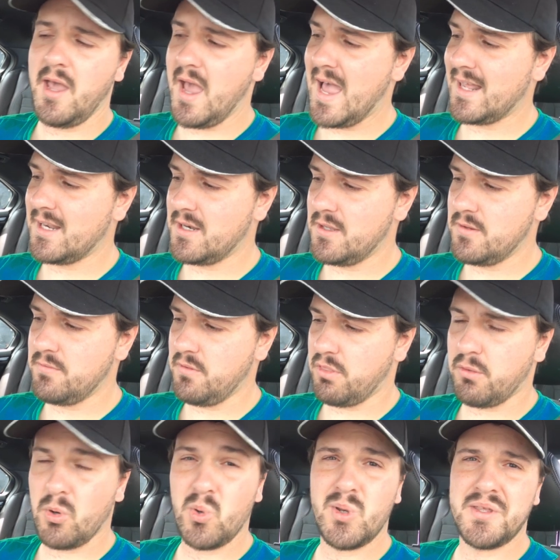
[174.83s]
additive and
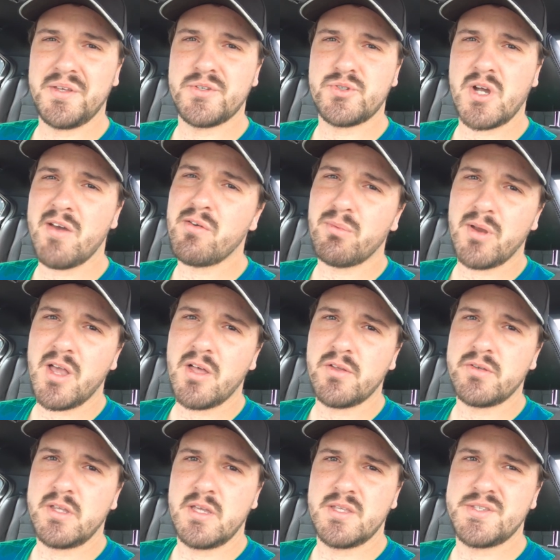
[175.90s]
throw it in, drive it
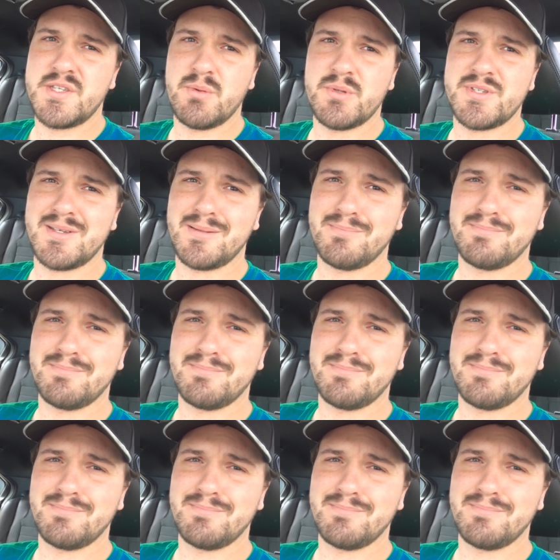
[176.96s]
around and see what's